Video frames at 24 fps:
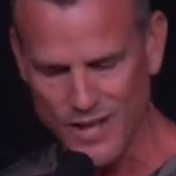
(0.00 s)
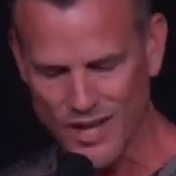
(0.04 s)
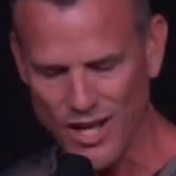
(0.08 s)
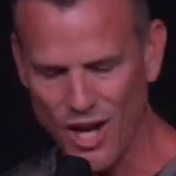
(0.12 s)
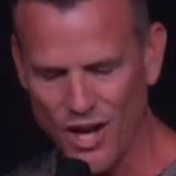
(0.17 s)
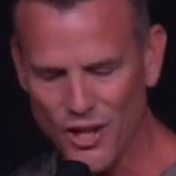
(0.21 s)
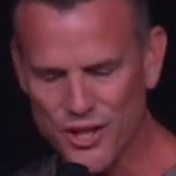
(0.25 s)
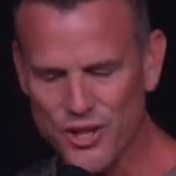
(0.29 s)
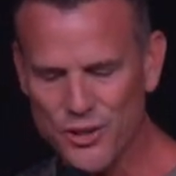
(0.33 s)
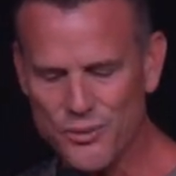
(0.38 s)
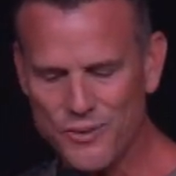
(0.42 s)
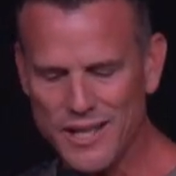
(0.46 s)

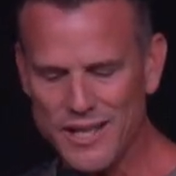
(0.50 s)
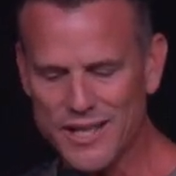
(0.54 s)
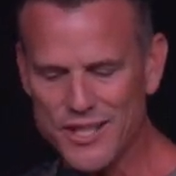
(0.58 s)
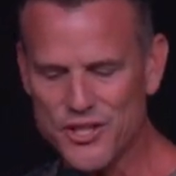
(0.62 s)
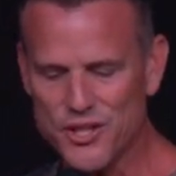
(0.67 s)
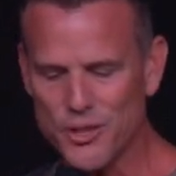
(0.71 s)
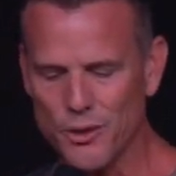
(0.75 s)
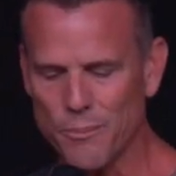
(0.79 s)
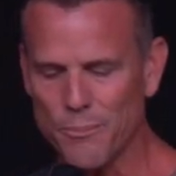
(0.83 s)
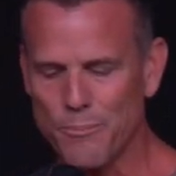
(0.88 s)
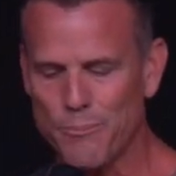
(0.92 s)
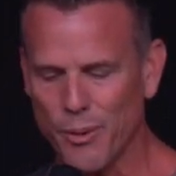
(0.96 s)
All you need is
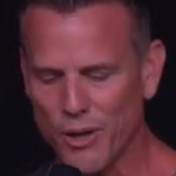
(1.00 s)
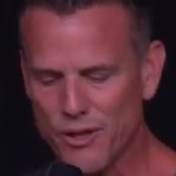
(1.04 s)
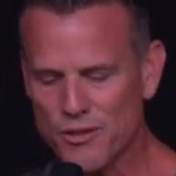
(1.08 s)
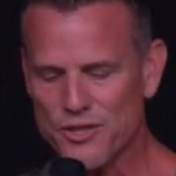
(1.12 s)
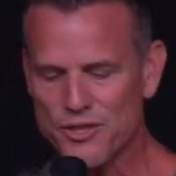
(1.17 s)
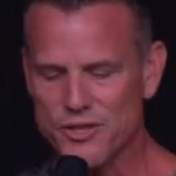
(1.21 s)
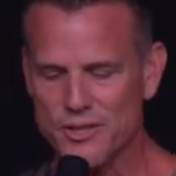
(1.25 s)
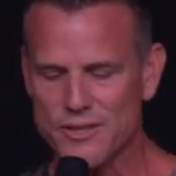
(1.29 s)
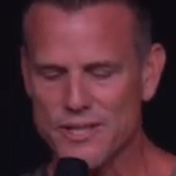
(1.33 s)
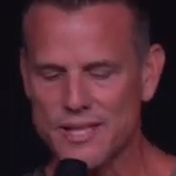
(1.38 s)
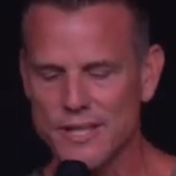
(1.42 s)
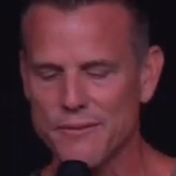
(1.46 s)
your birth
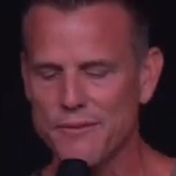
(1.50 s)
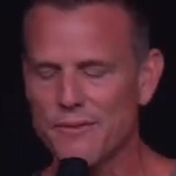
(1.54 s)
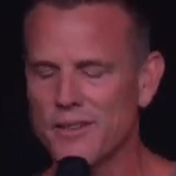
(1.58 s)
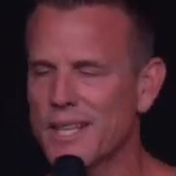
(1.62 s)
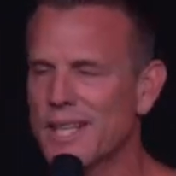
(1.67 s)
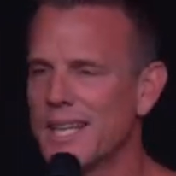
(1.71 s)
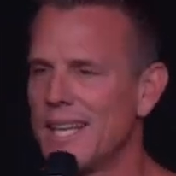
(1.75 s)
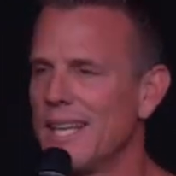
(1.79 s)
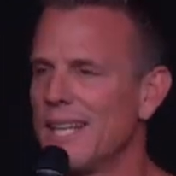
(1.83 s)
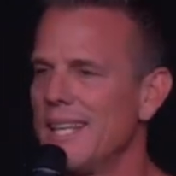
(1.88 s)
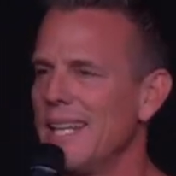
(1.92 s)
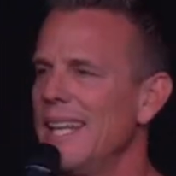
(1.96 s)

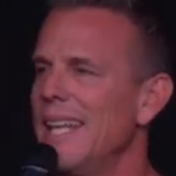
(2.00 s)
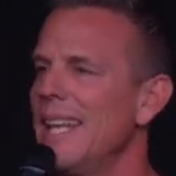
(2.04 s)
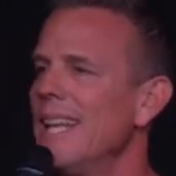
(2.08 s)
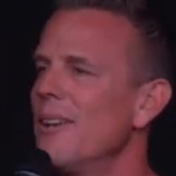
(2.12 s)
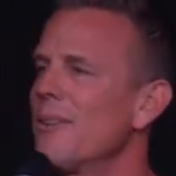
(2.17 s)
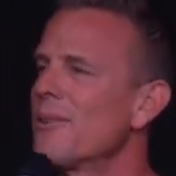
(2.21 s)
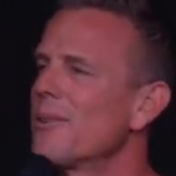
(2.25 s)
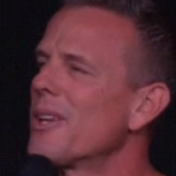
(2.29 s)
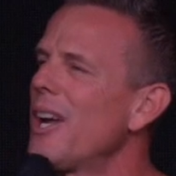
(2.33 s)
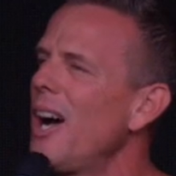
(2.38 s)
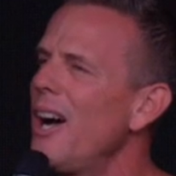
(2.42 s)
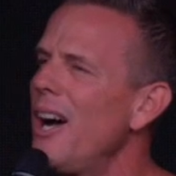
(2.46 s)
certificate, and
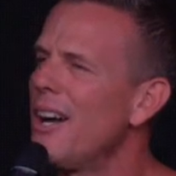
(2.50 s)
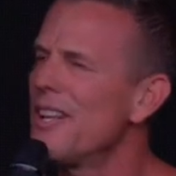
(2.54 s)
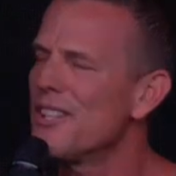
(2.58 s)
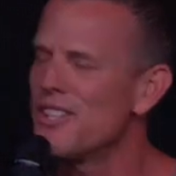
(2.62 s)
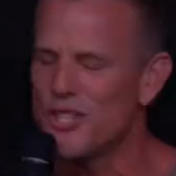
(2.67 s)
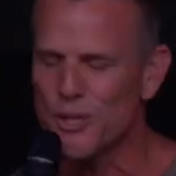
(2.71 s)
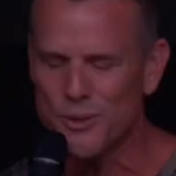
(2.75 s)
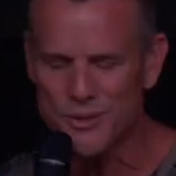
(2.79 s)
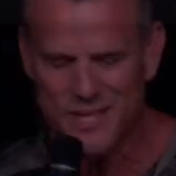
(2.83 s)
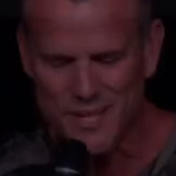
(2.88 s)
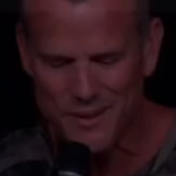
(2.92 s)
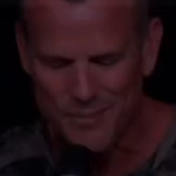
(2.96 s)
it'll cause
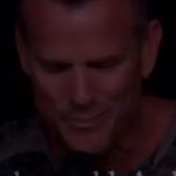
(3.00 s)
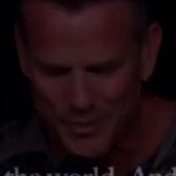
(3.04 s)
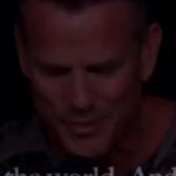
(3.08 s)
you to